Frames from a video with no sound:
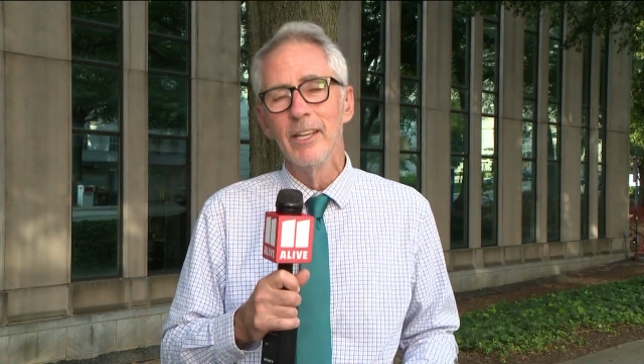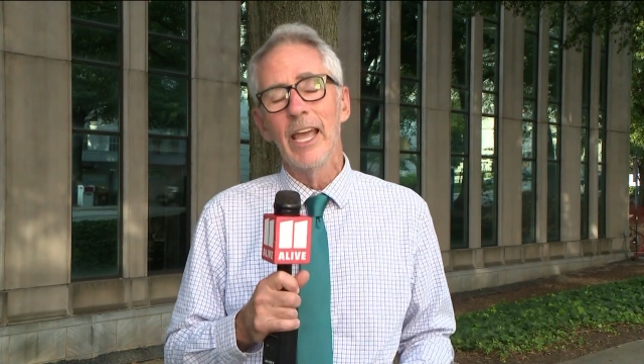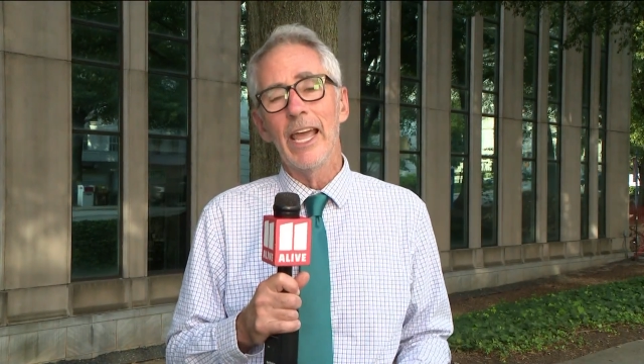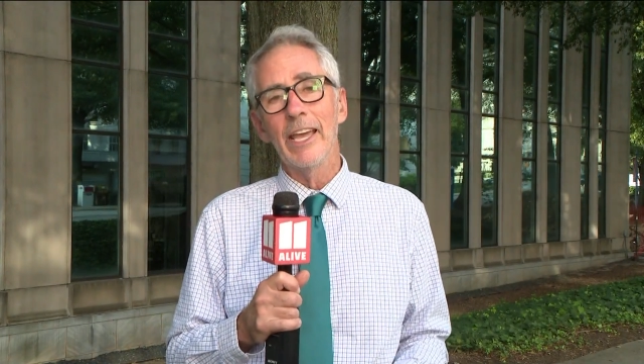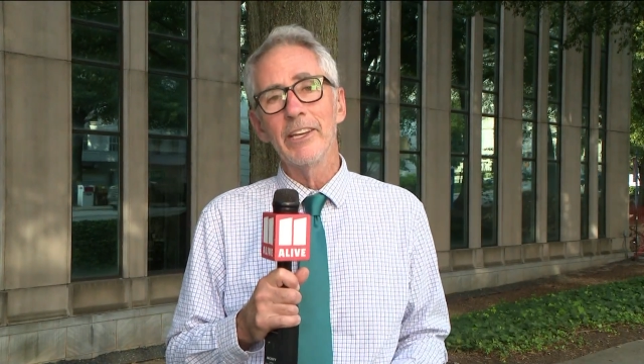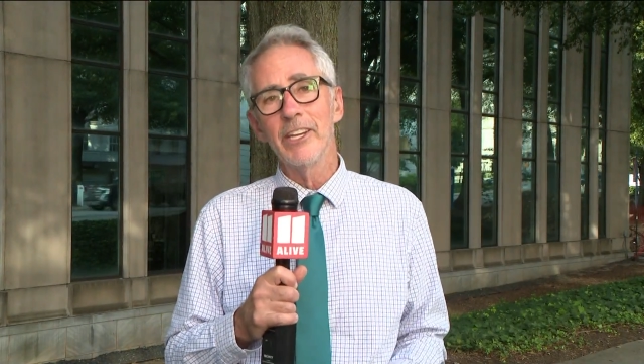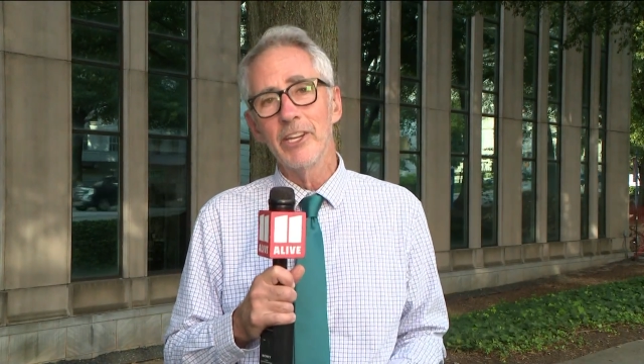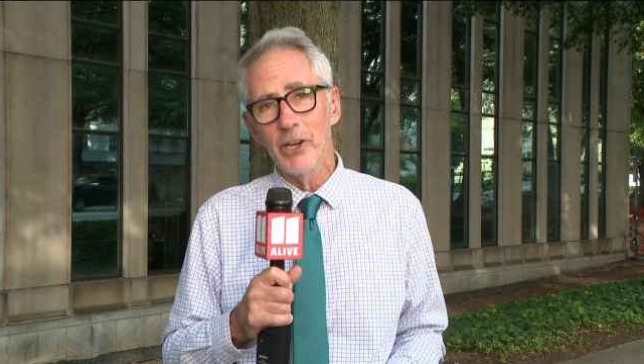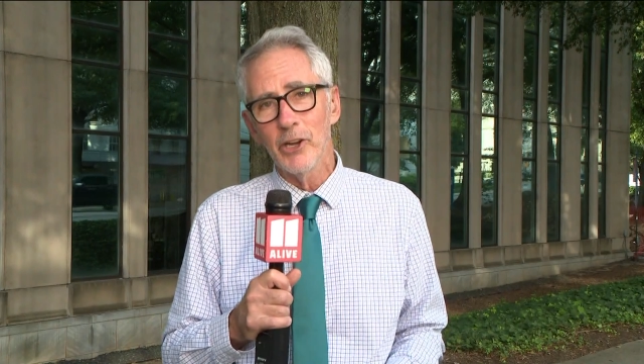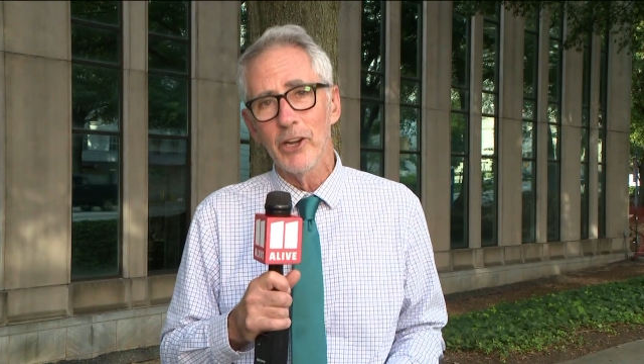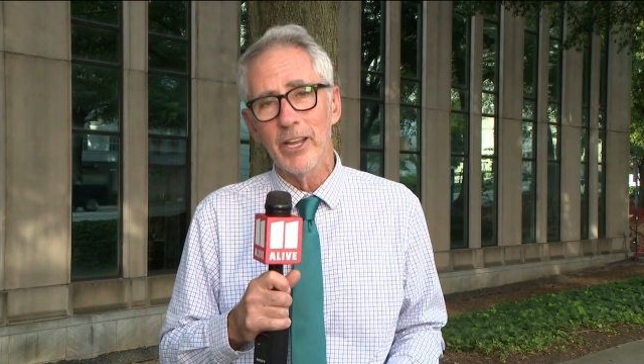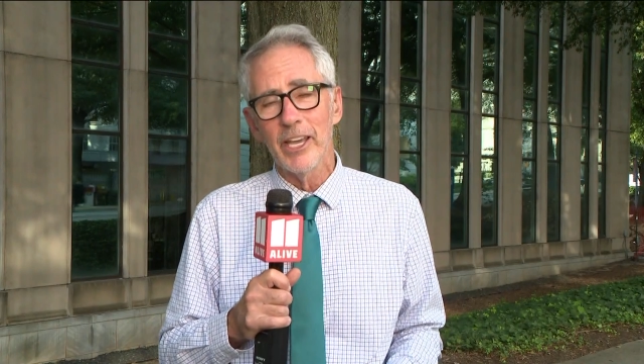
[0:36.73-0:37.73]
And
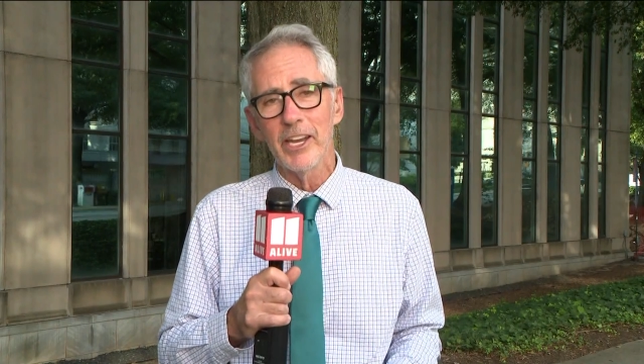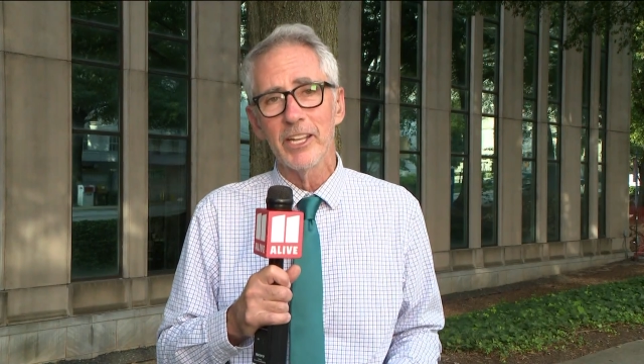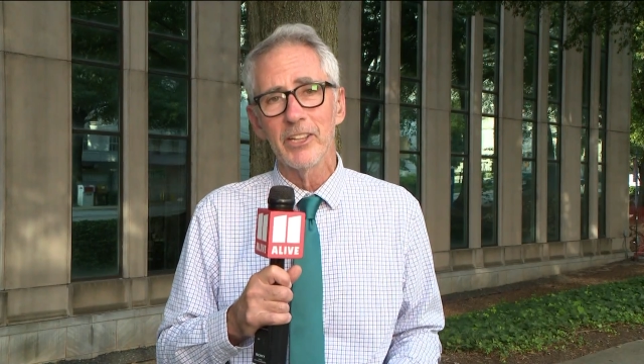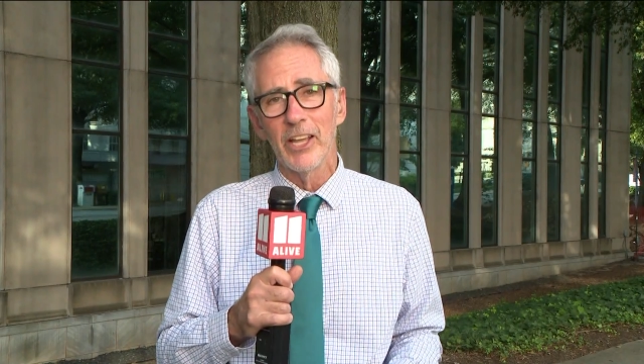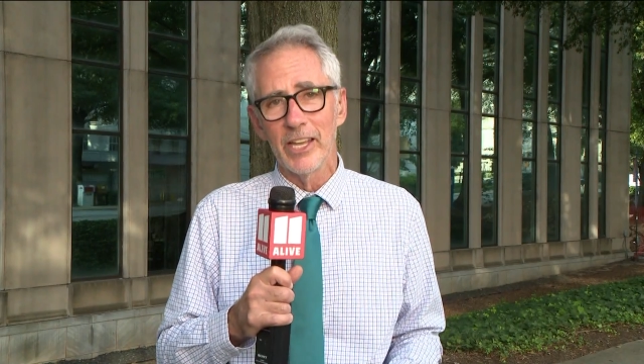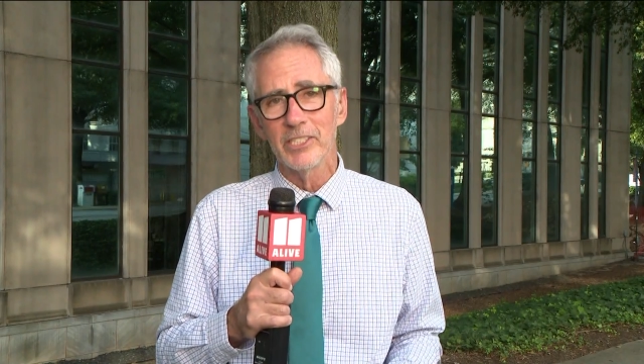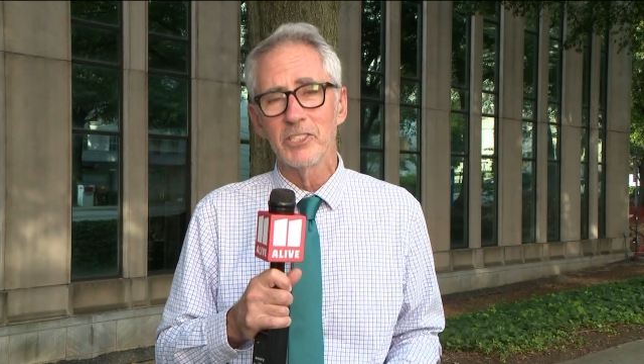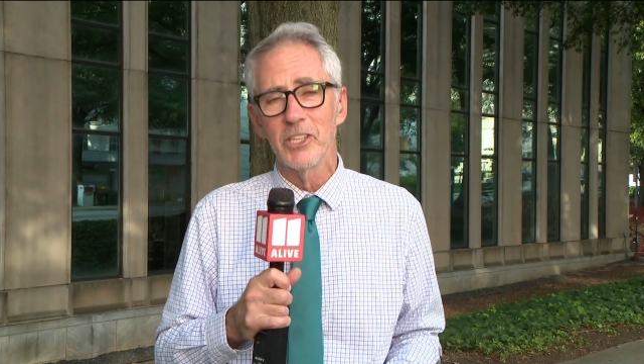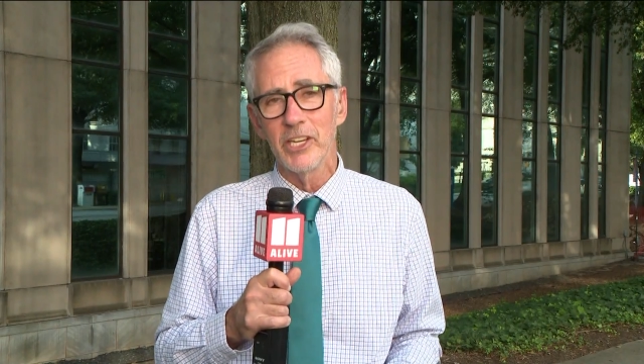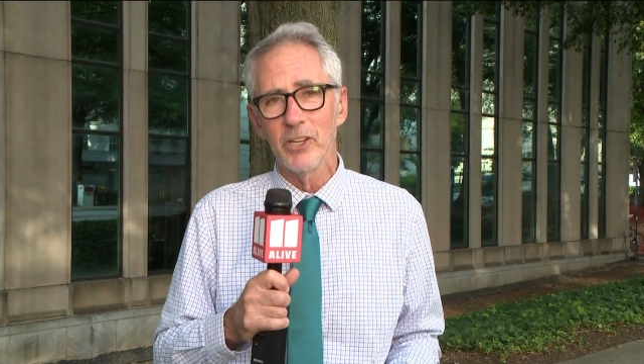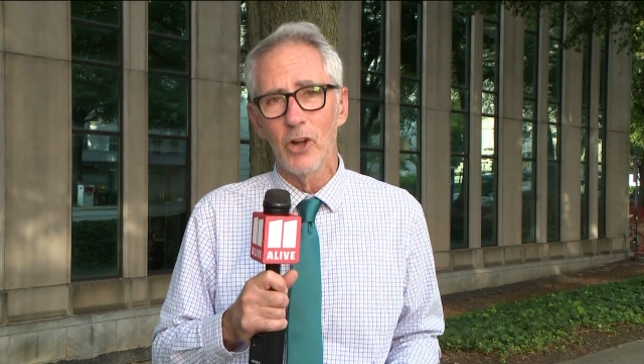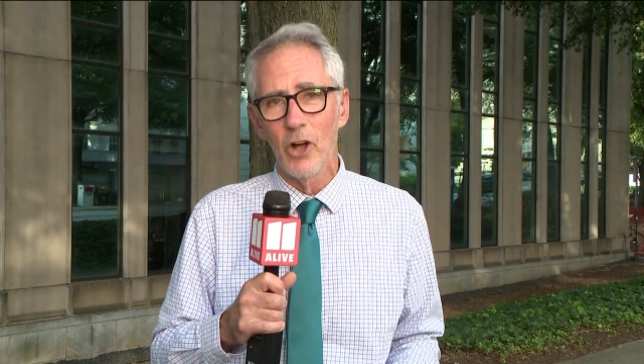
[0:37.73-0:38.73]
here at Atlanta
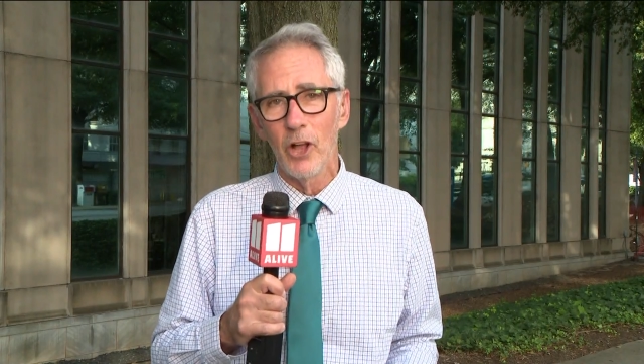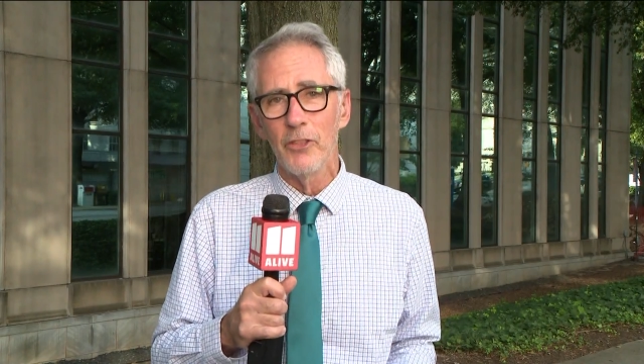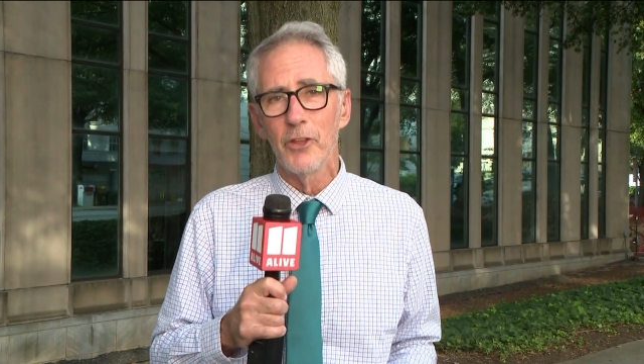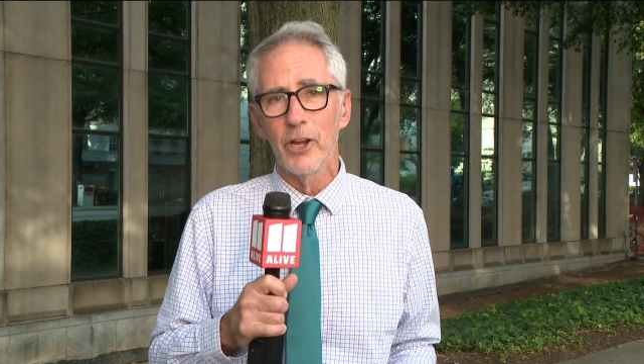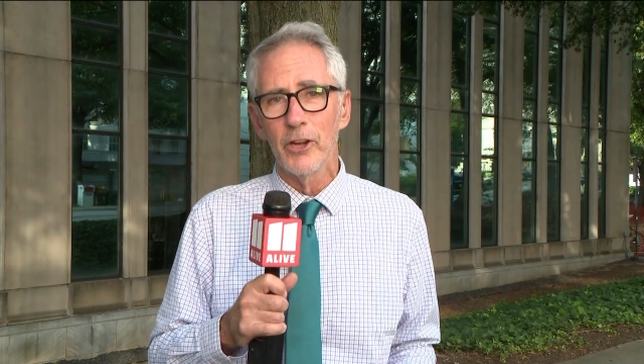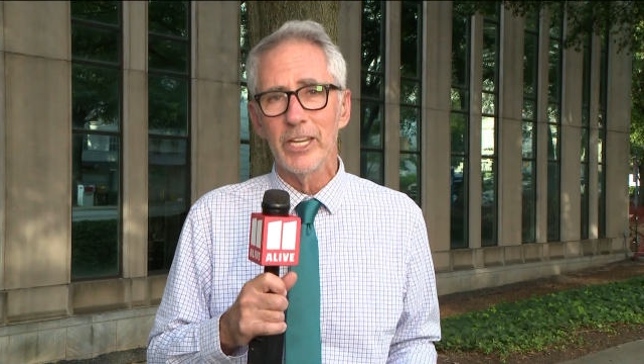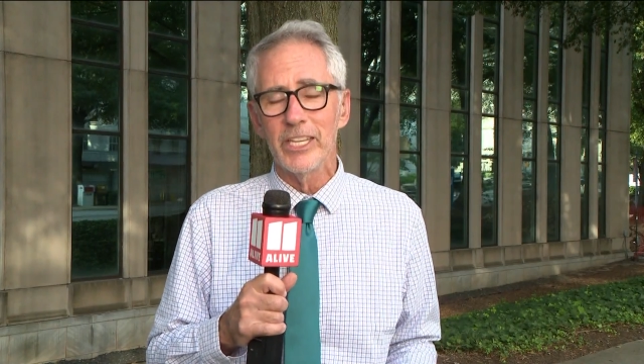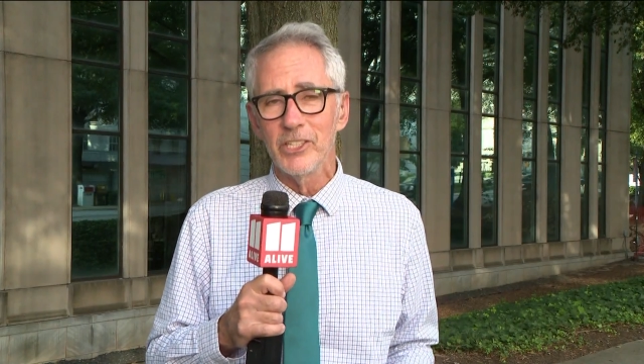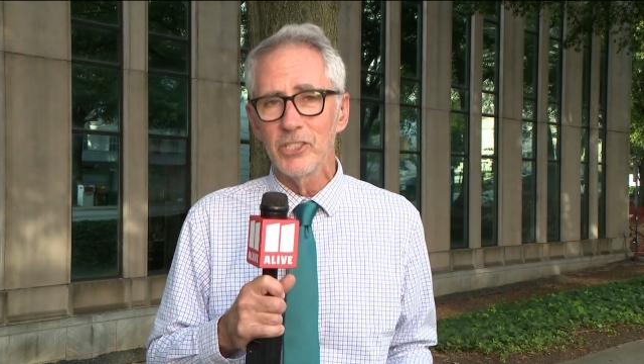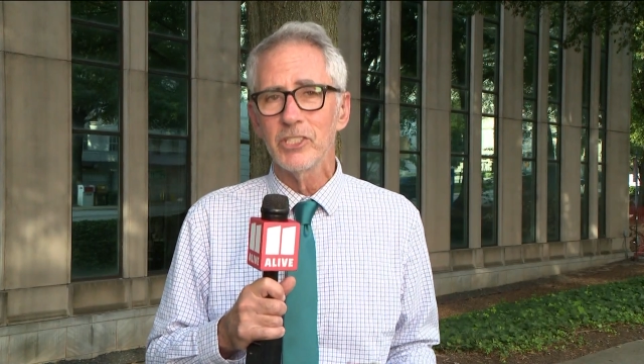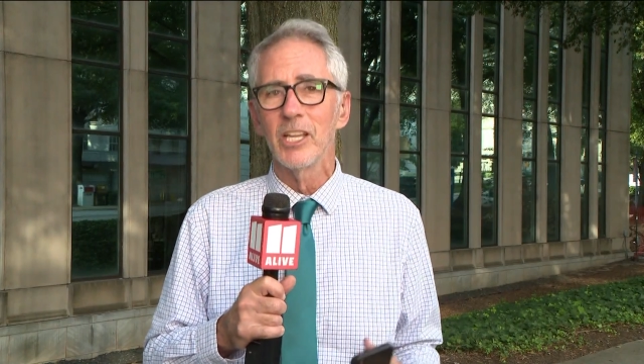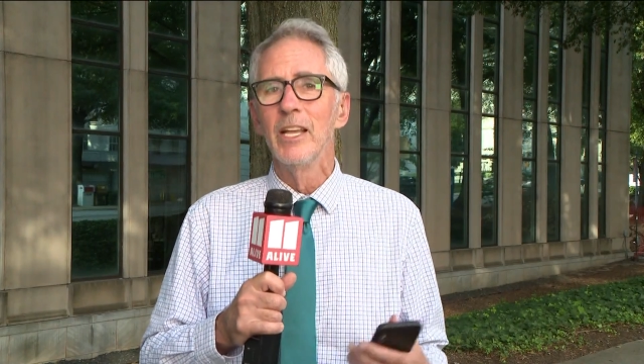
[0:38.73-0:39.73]
City Hall, there
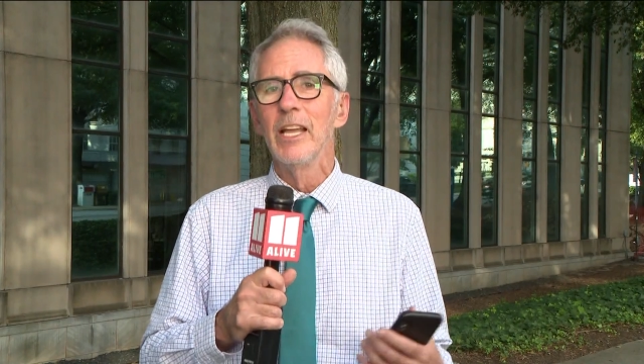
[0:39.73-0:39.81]
is